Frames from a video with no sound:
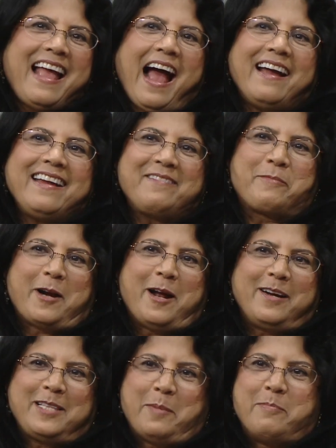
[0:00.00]
I
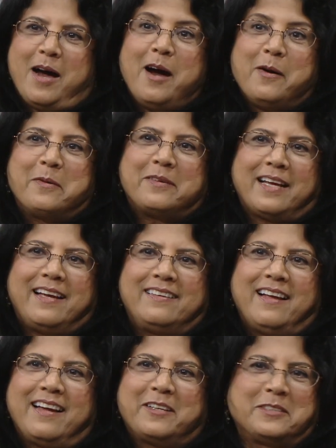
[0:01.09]
brought them out,
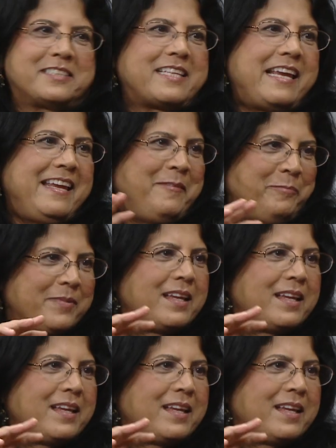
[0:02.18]
and I could see